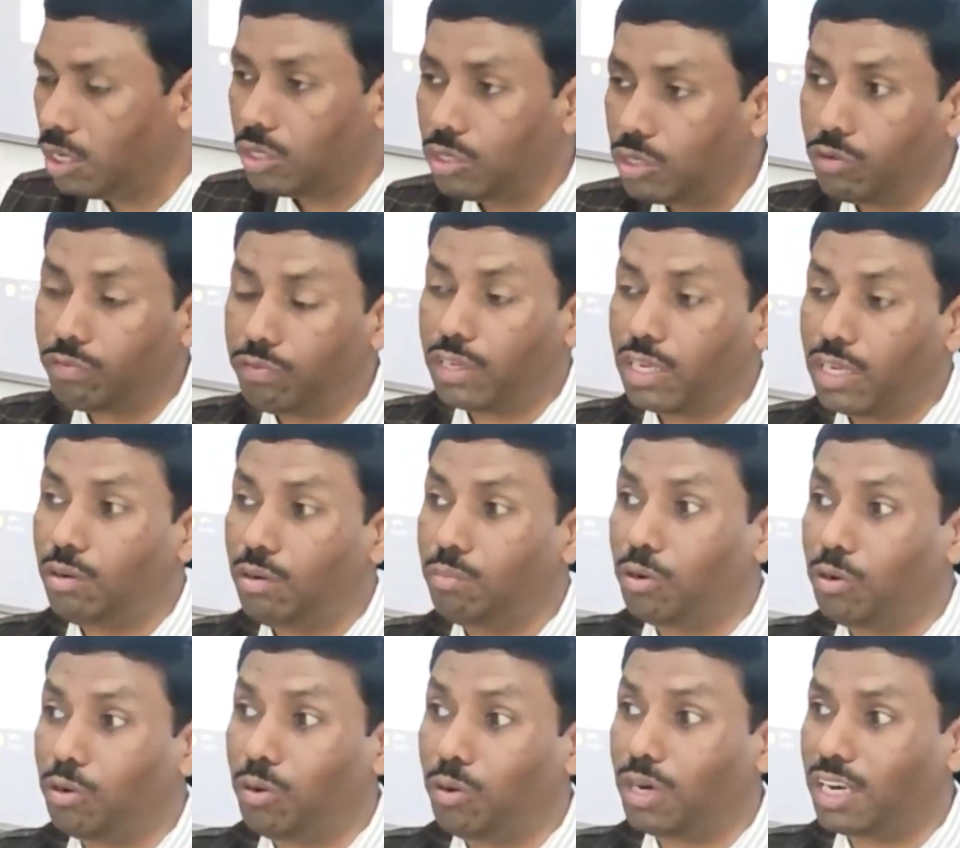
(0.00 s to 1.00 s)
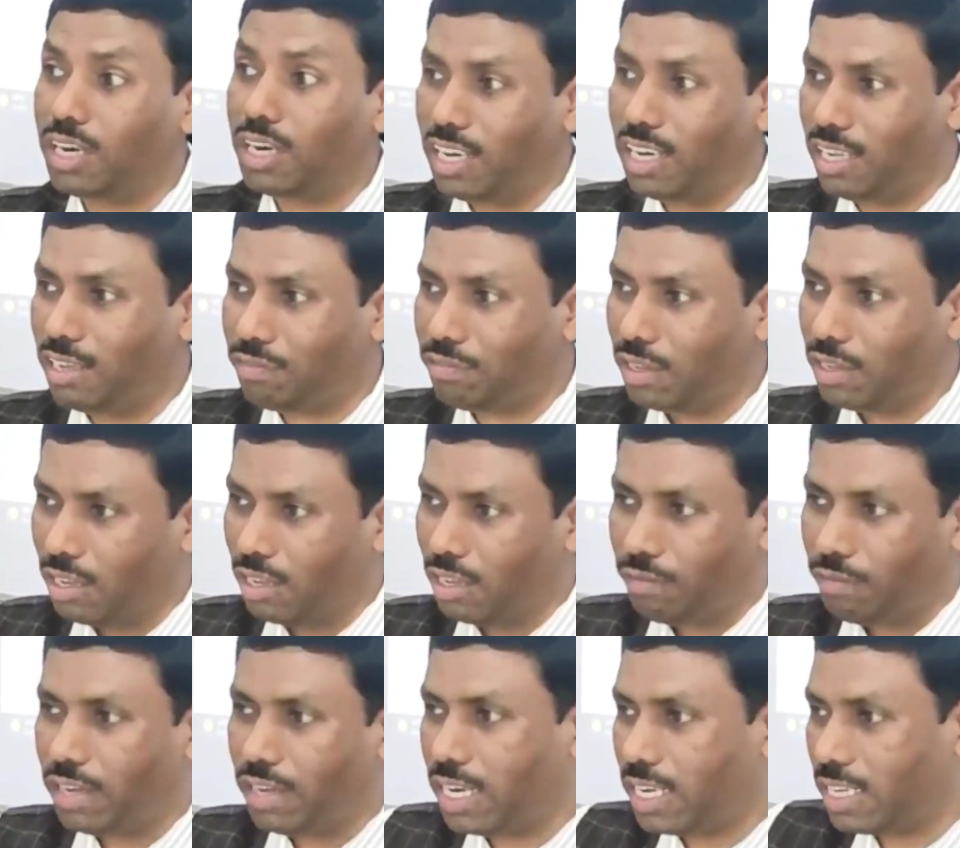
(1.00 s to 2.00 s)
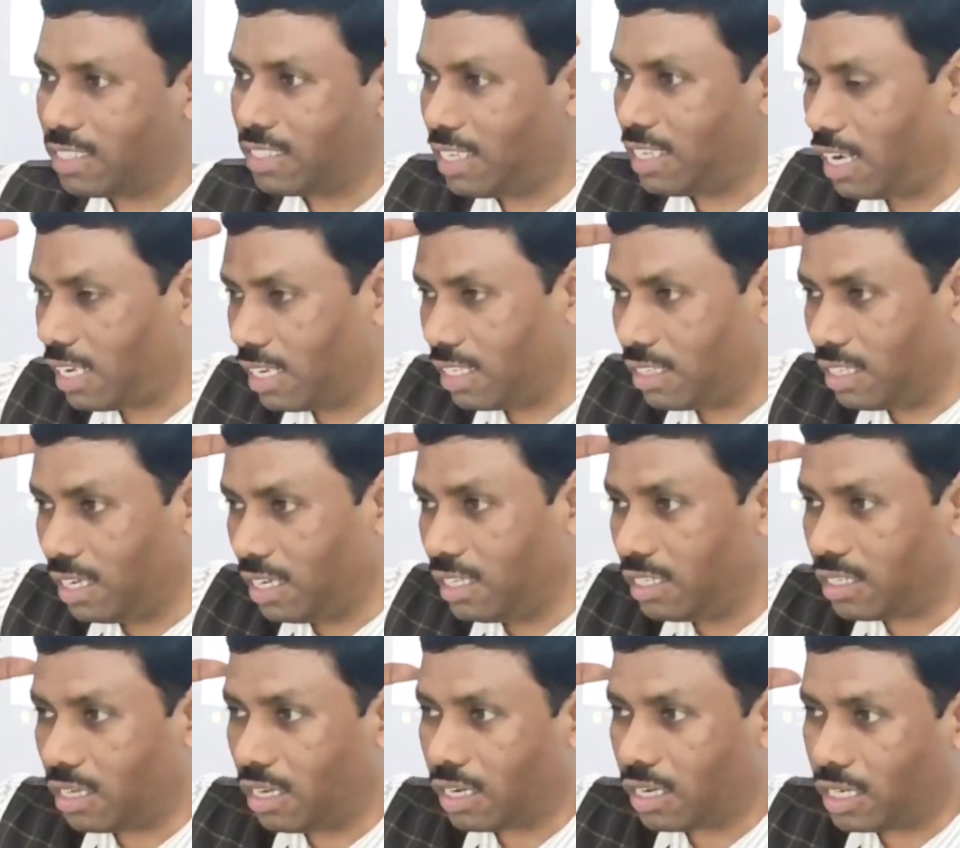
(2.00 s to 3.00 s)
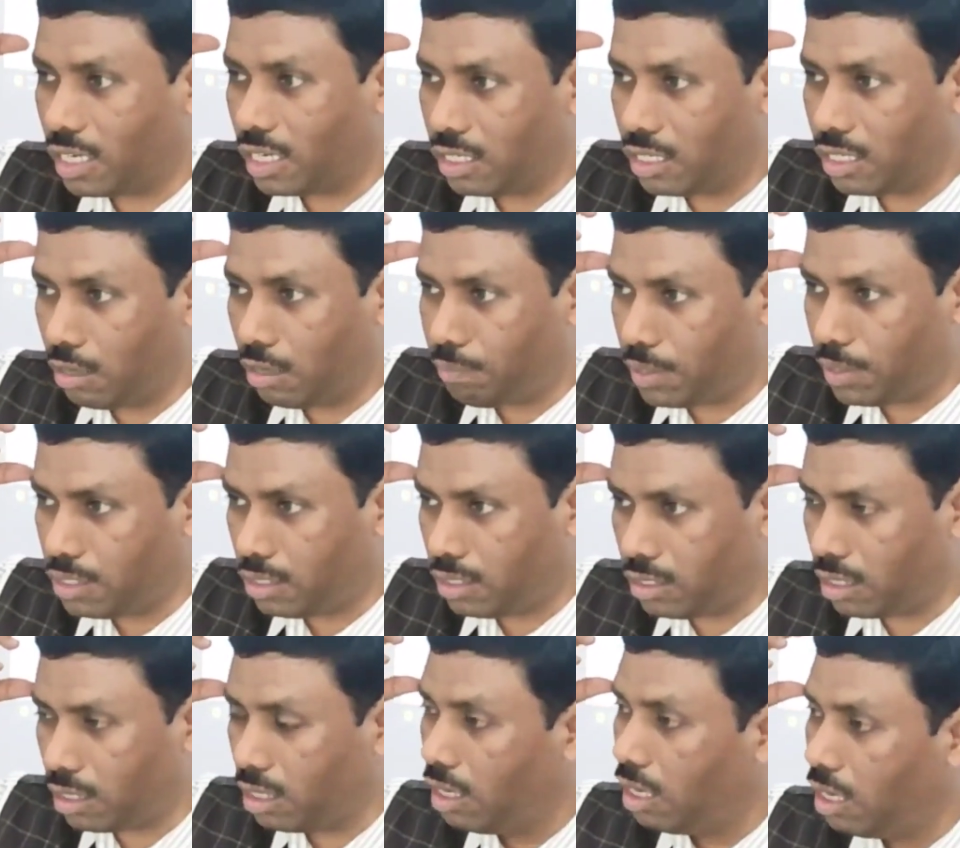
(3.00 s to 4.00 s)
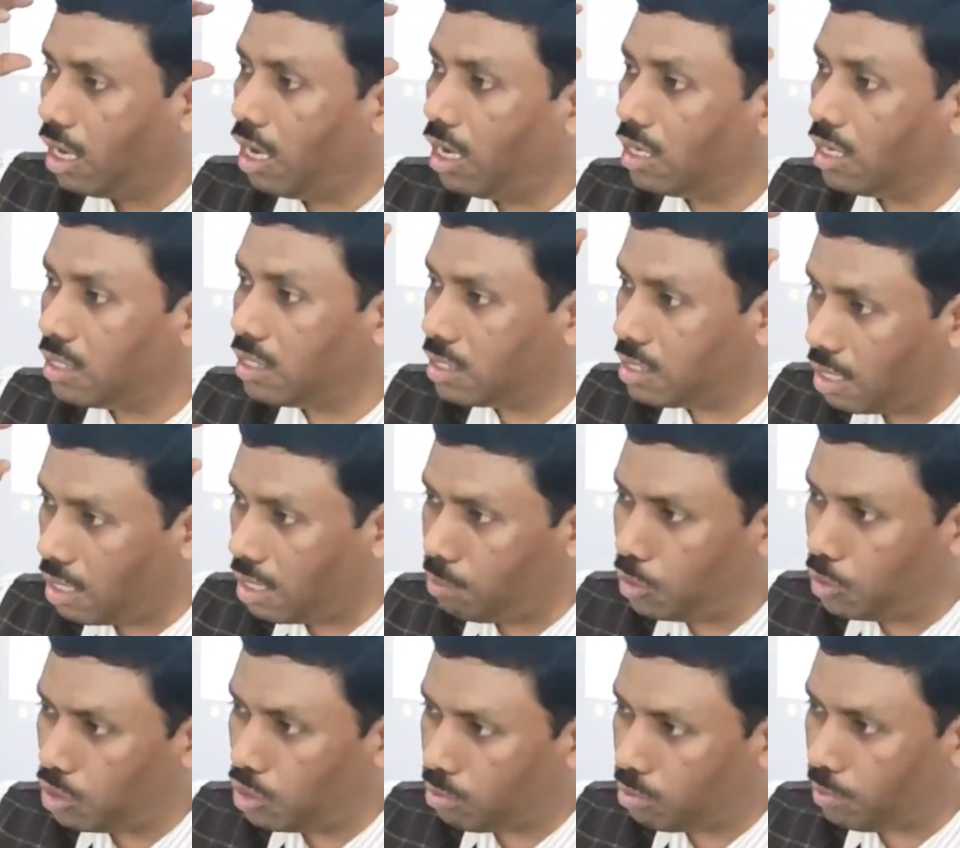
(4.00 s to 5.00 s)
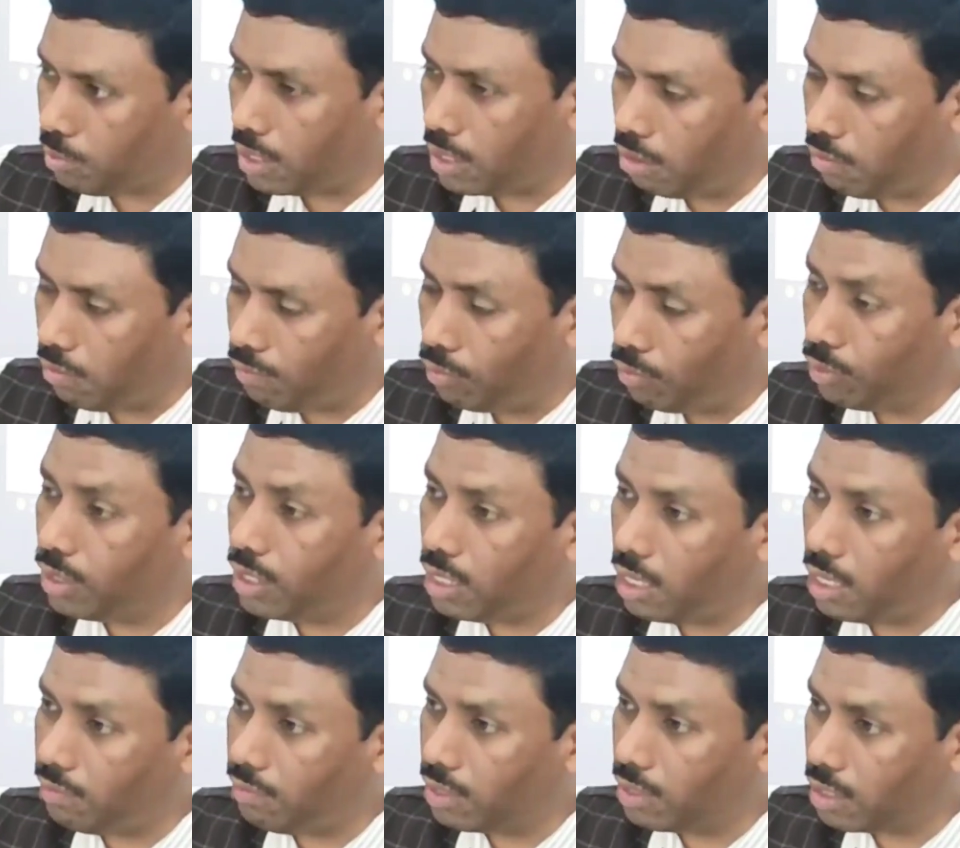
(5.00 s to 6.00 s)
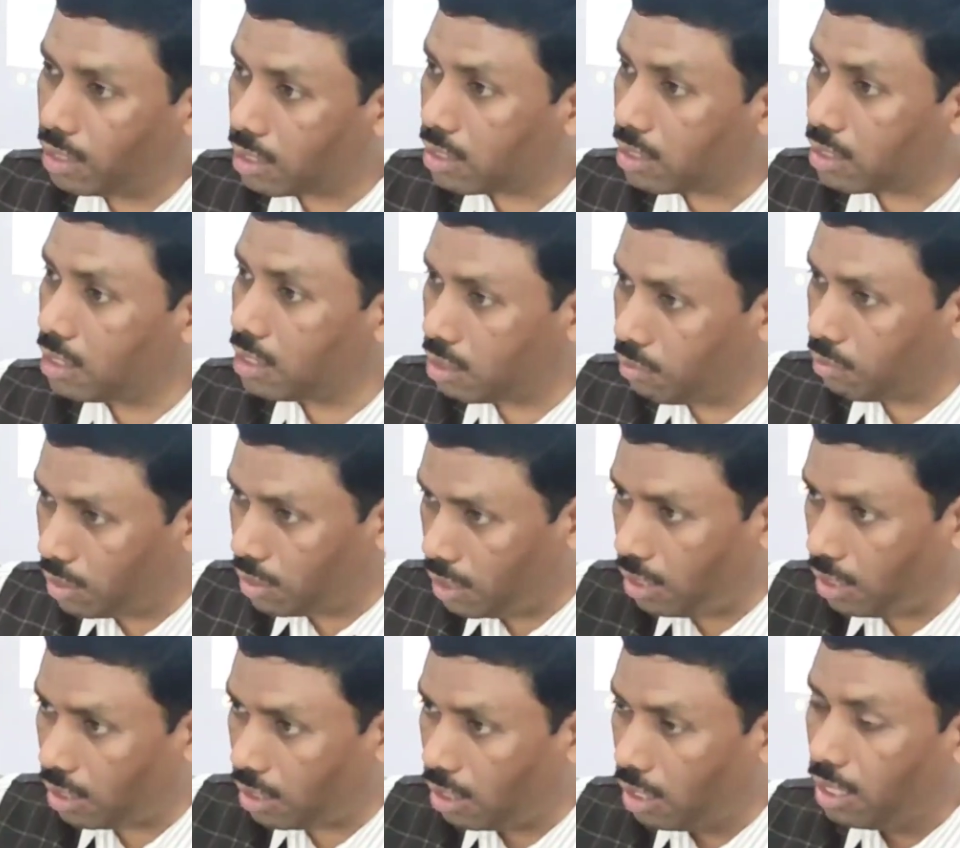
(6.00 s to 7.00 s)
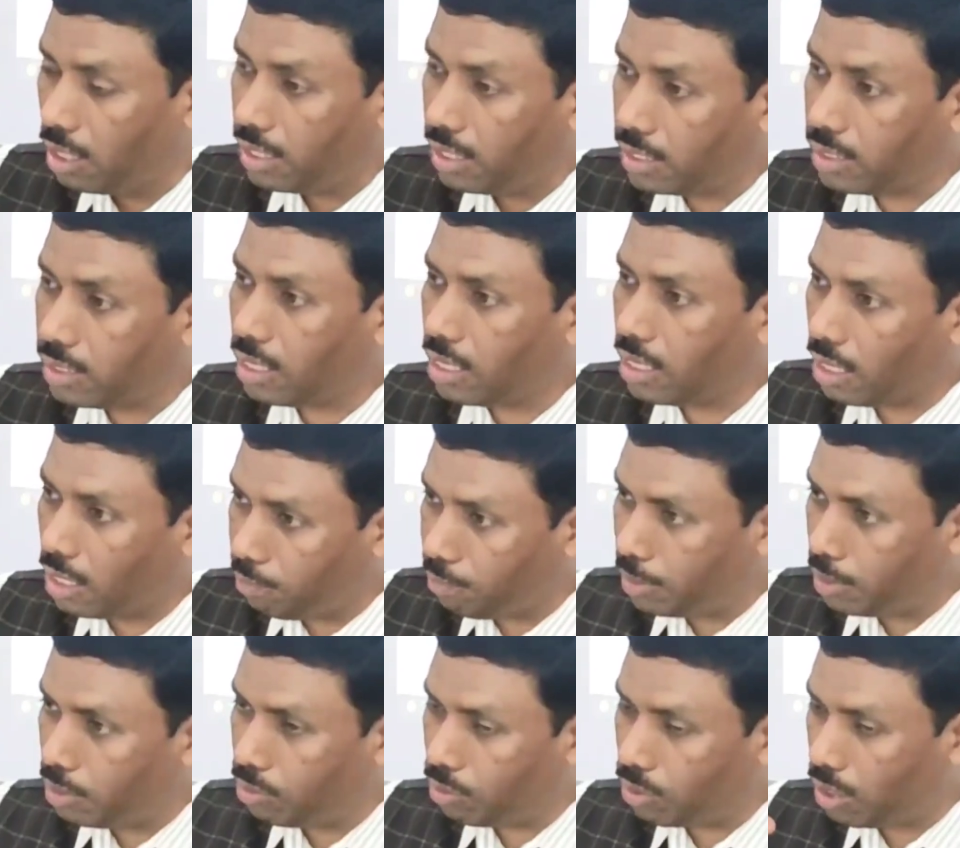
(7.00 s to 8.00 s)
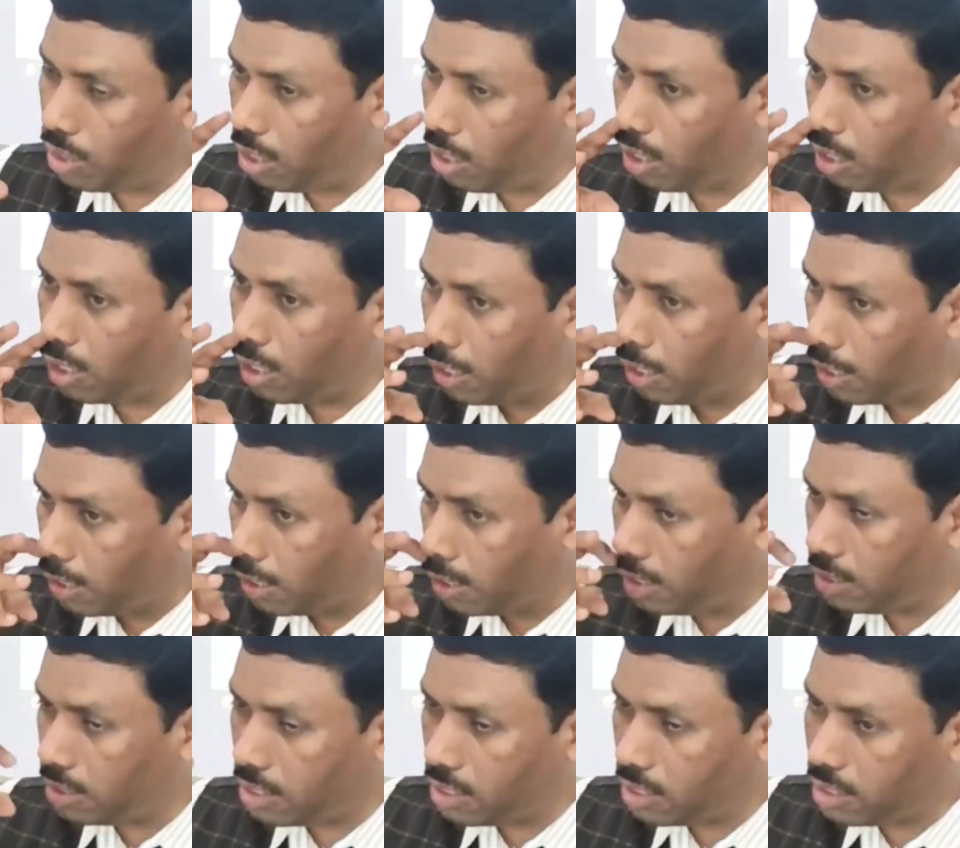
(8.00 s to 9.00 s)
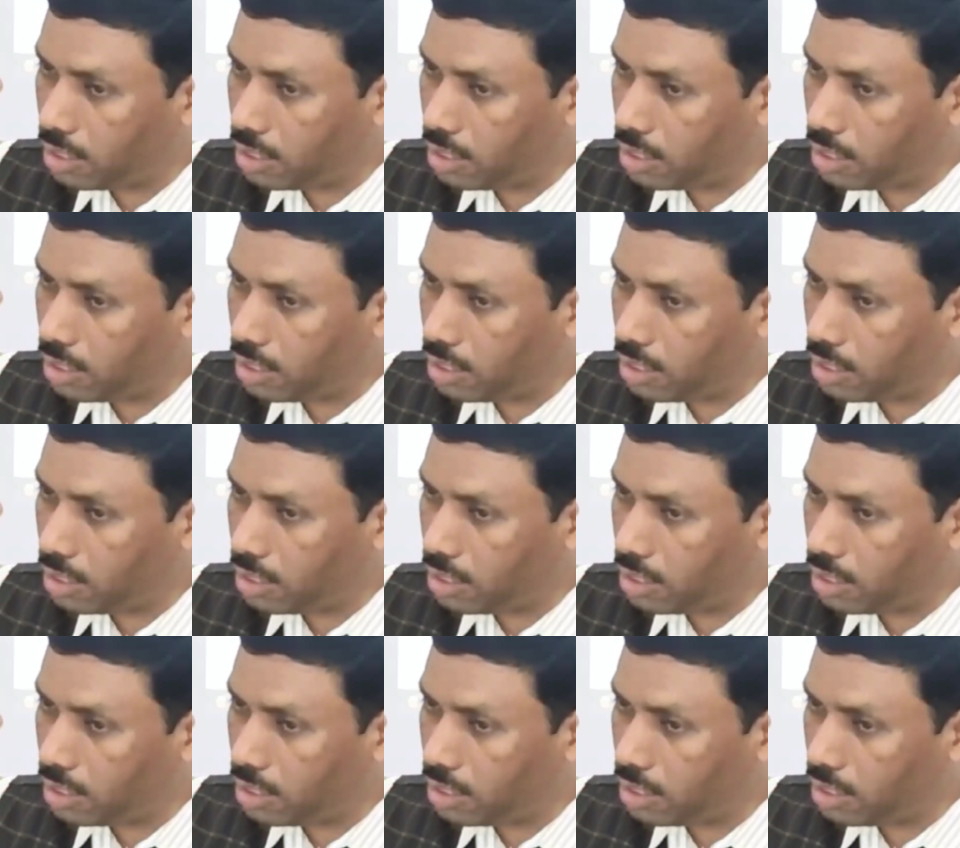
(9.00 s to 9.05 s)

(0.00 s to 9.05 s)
you feel more relief where exactly the intracranial pressure or the cerebrospinal fluid having the excessive heat in the epidural region,